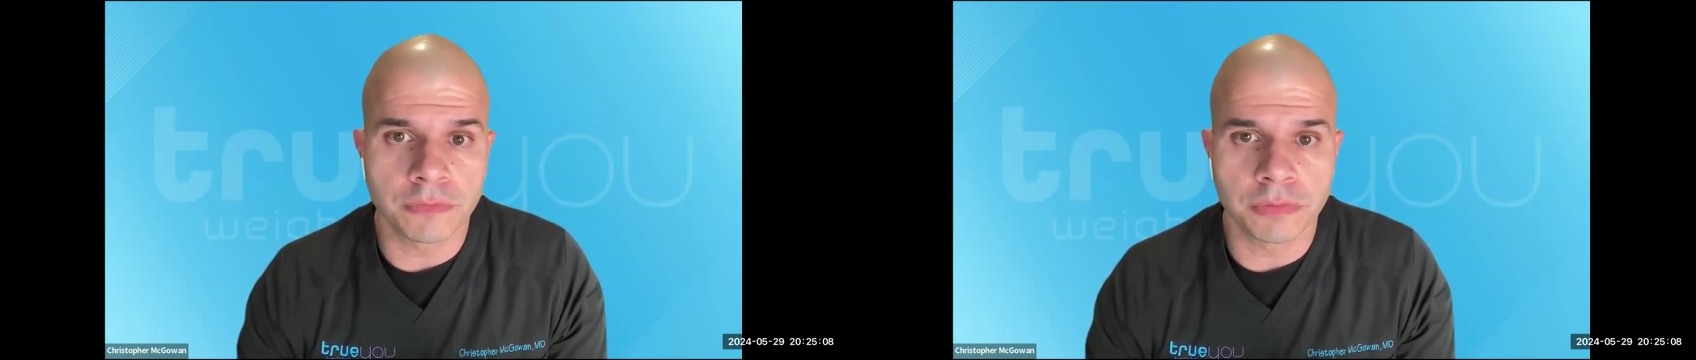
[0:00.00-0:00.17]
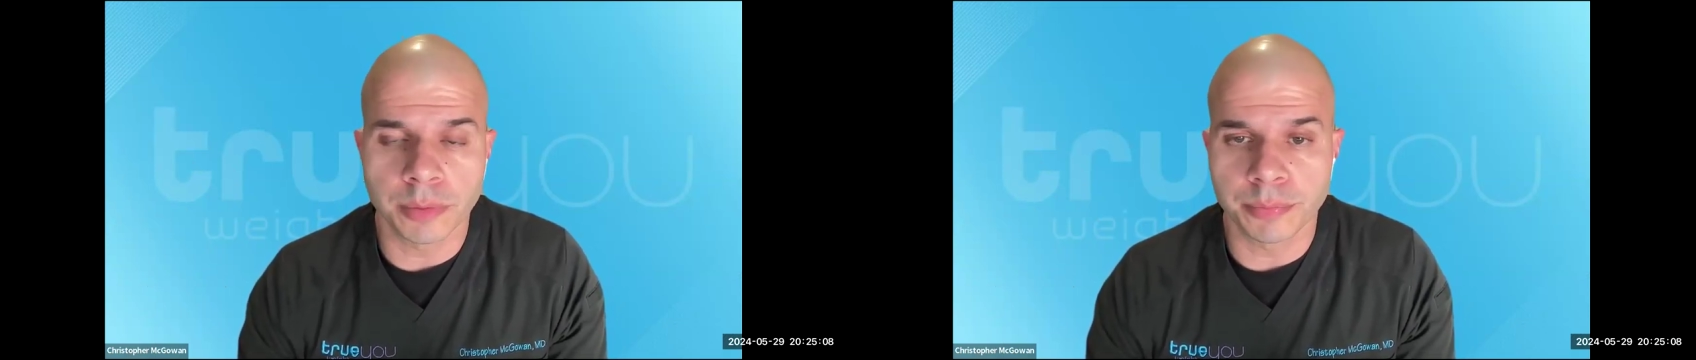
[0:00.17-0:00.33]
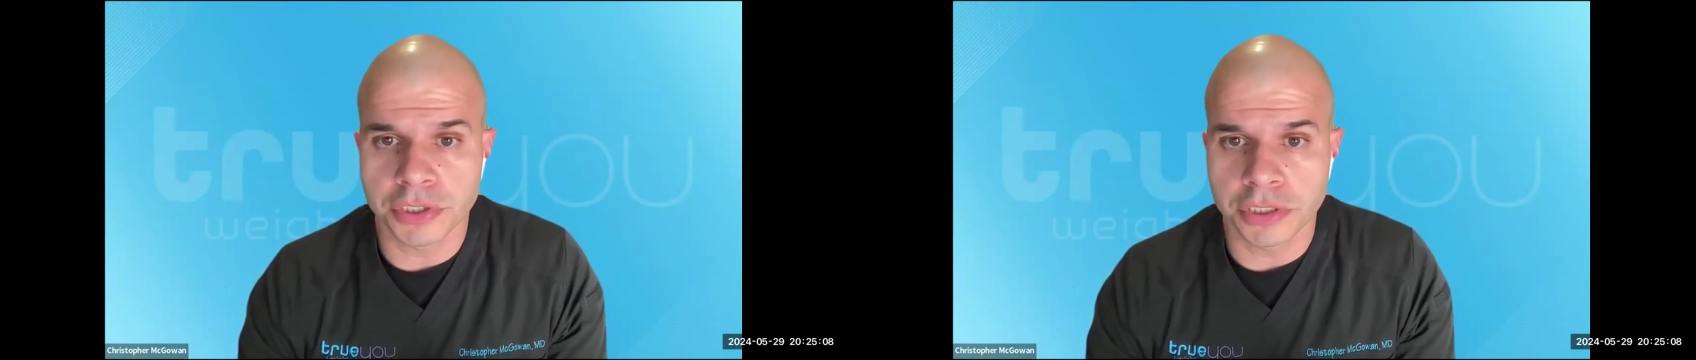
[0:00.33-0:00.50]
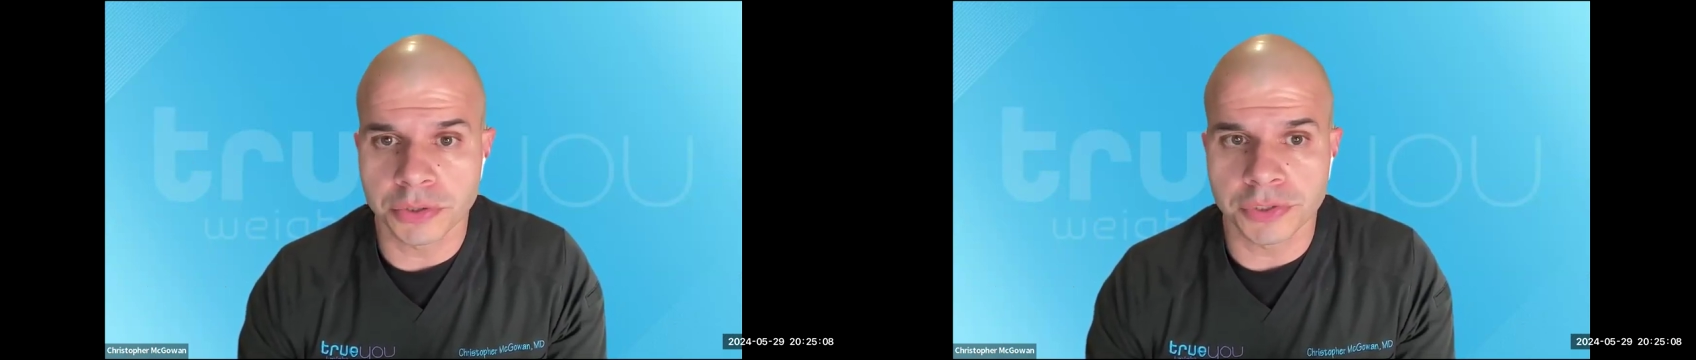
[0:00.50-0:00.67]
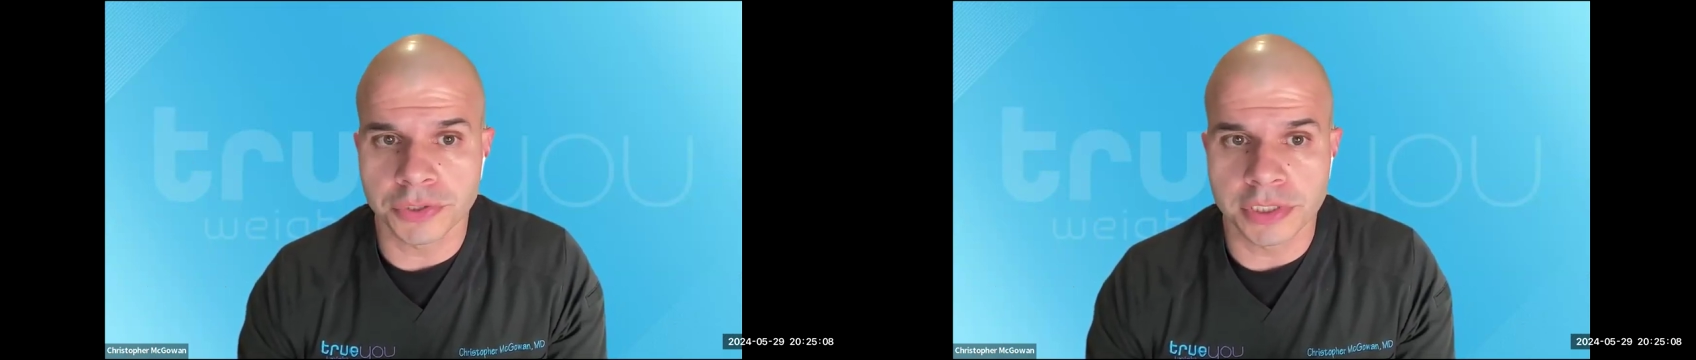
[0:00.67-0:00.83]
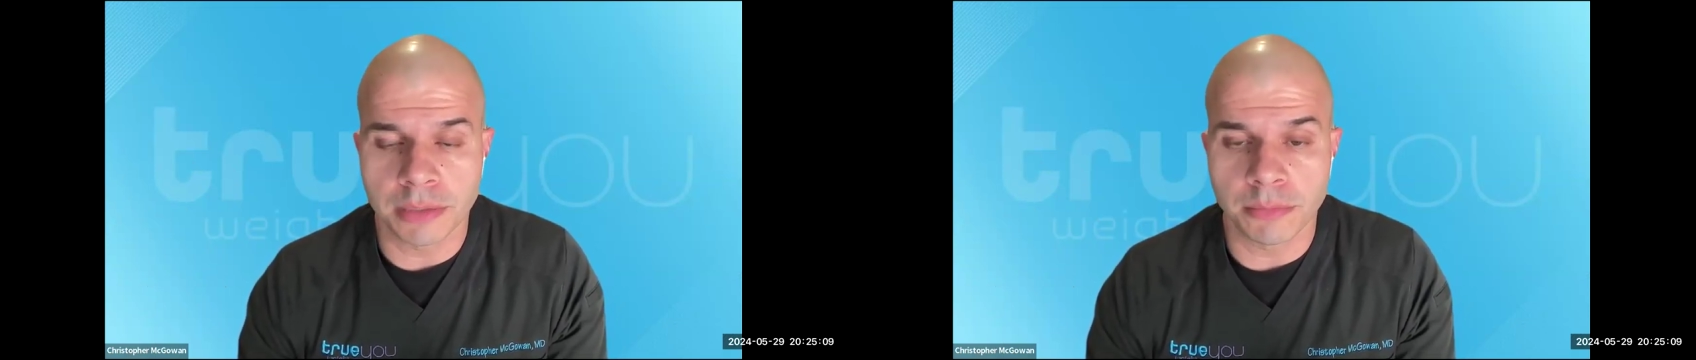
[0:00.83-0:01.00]
from a procedural
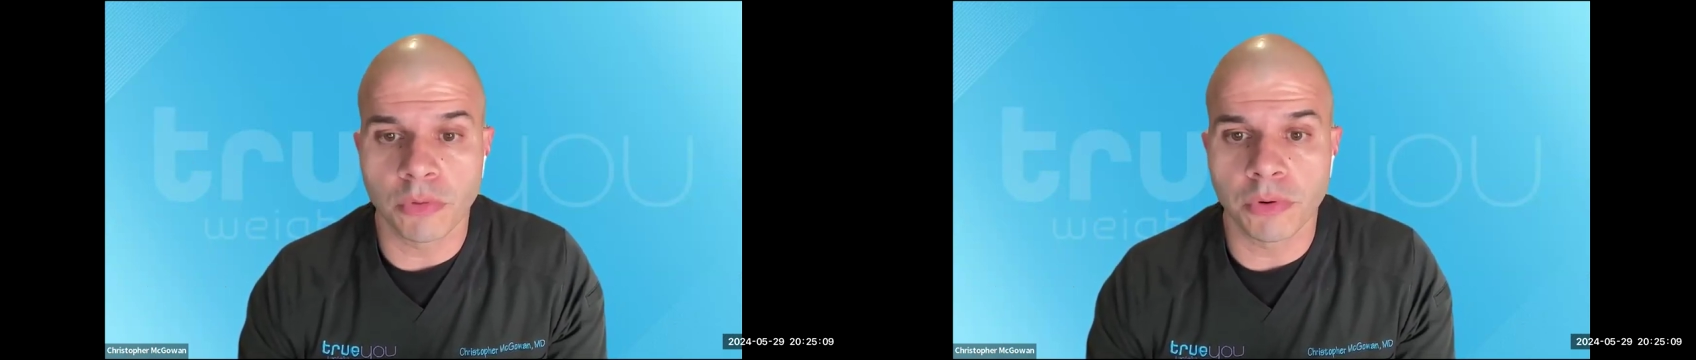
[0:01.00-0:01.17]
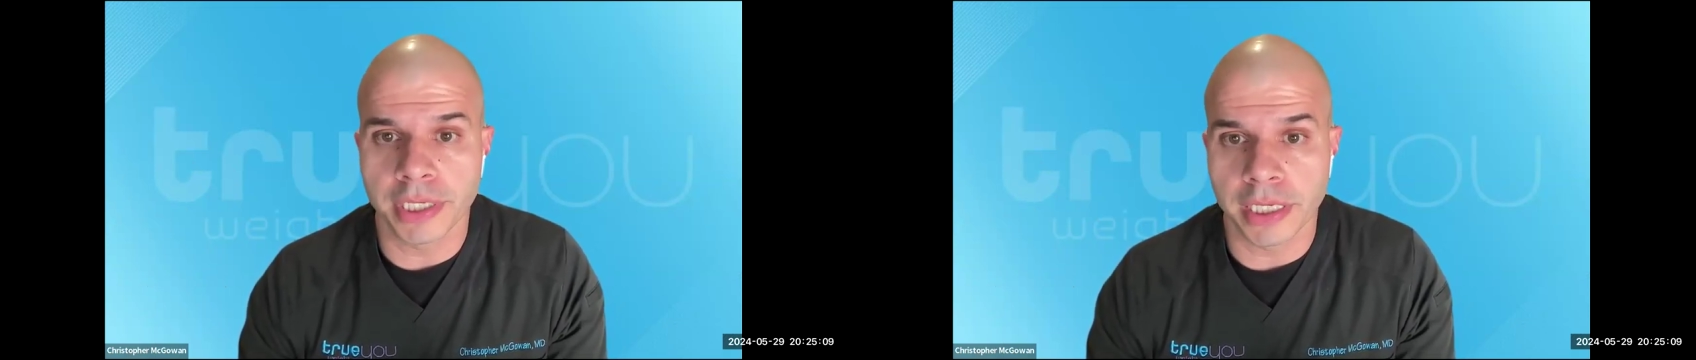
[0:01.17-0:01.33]
standpoint,